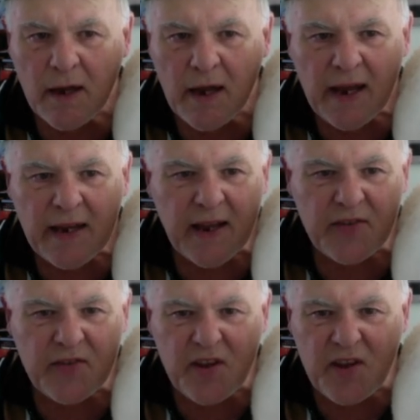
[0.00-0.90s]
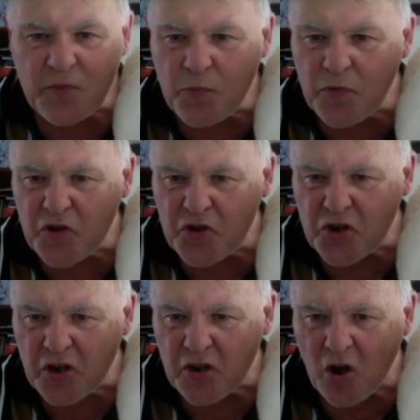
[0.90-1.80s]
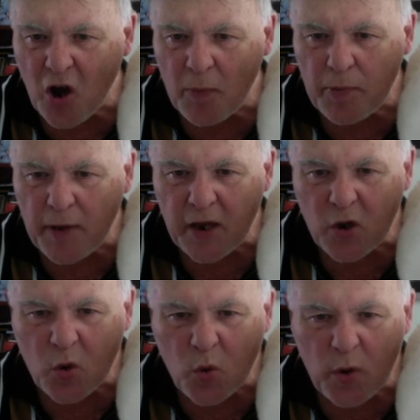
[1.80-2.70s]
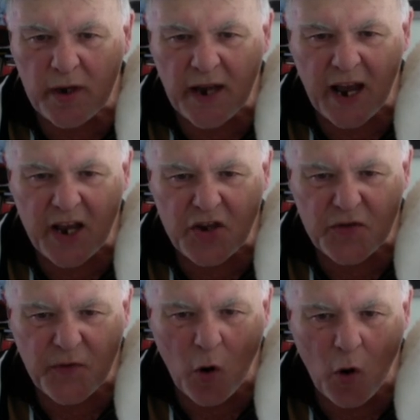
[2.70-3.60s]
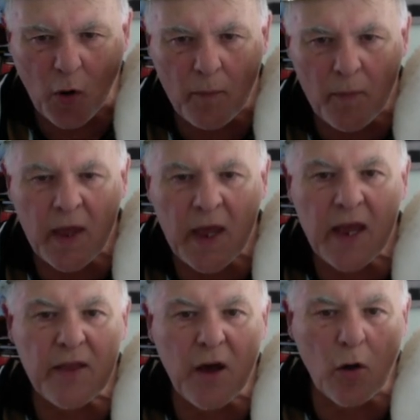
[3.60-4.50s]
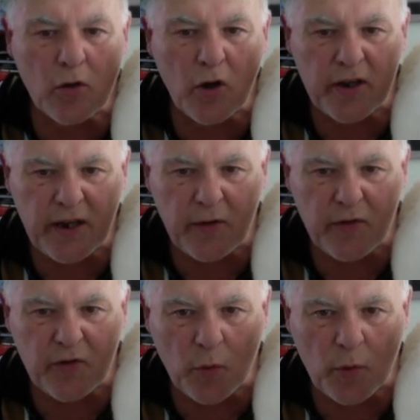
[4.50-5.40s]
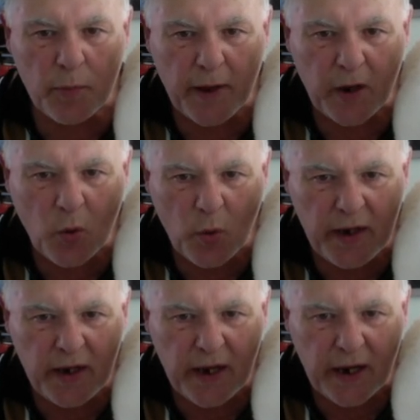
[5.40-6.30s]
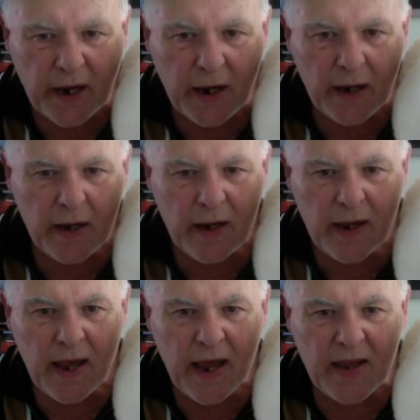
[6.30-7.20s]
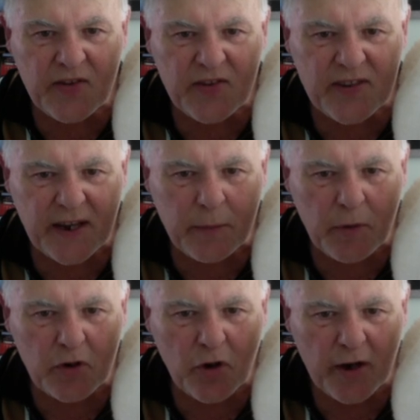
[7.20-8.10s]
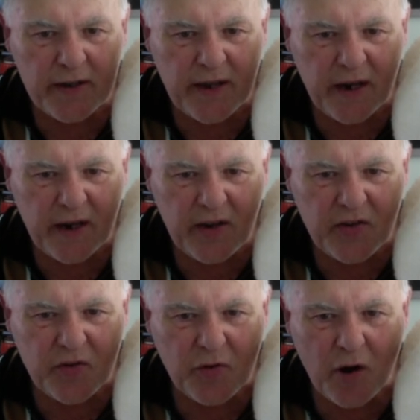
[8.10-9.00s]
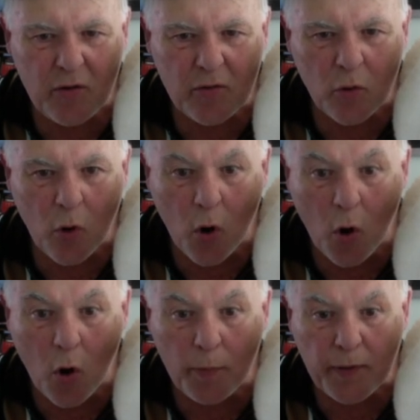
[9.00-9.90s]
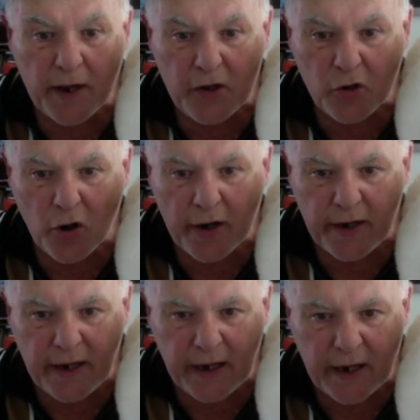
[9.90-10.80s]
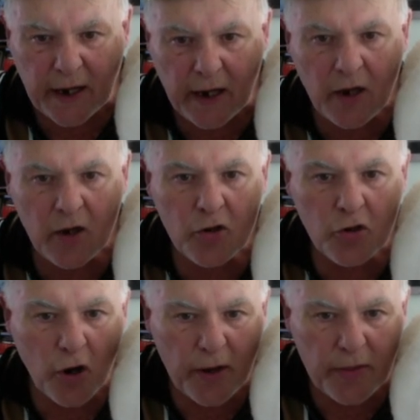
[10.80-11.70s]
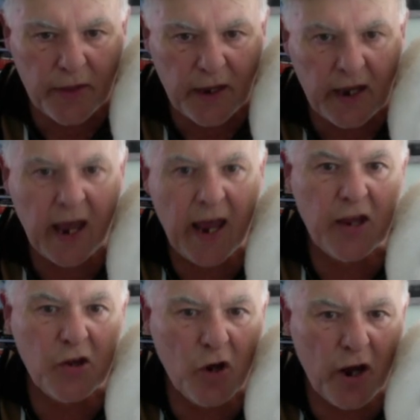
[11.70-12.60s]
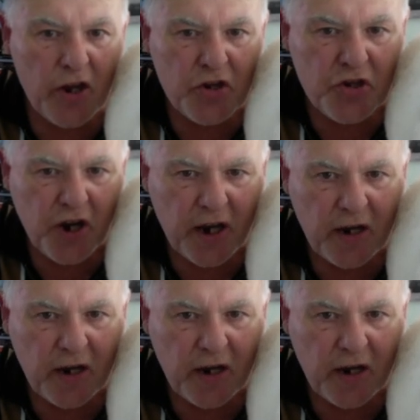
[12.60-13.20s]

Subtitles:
Now it's in this position. I played queen h4. The whole idea is I want to play queen here and stick my knight down his throat, or play knight here, knight there, and knight check.